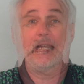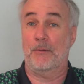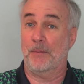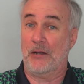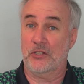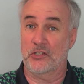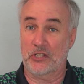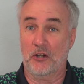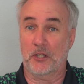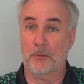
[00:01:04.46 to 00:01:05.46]
and I'm about to
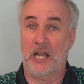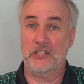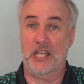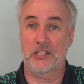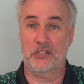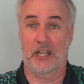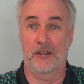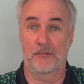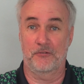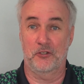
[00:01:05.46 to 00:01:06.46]
start the process
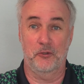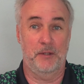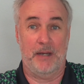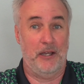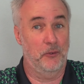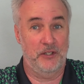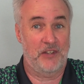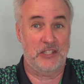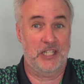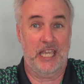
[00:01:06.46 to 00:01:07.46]
of doing my own
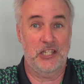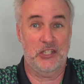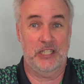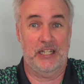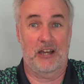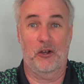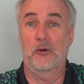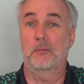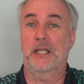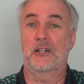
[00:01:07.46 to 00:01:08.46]
investigation in our
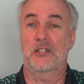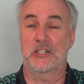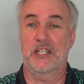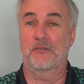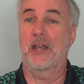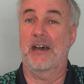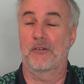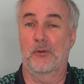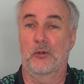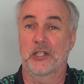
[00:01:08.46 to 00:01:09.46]
home here to see if we have
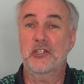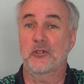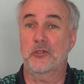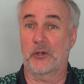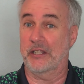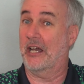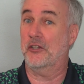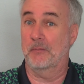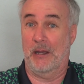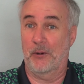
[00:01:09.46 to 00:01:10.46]
a mold issue. So I thought
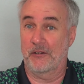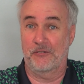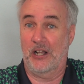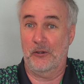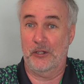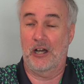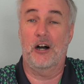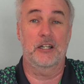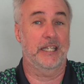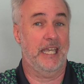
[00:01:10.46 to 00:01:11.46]
you might want to follow
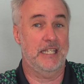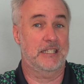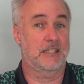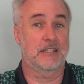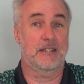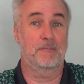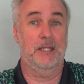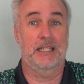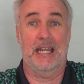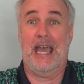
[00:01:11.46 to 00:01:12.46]
along in case this is
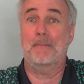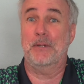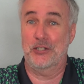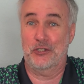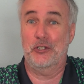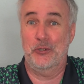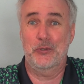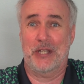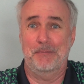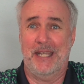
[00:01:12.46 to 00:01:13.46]
something that happens to you
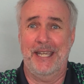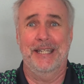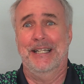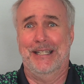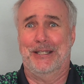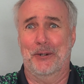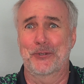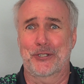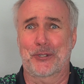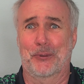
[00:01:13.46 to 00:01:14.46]
someday.
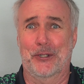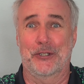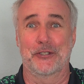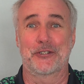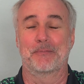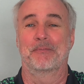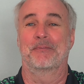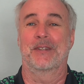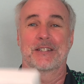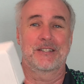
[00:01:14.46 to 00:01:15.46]
Those squirrels!
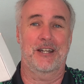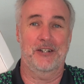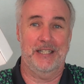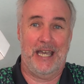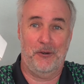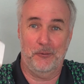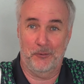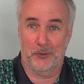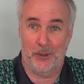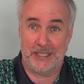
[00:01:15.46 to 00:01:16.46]
Starting out
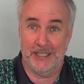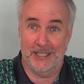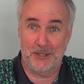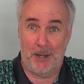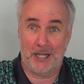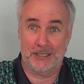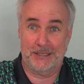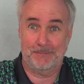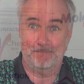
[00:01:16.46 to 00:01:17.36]
with what's in this box.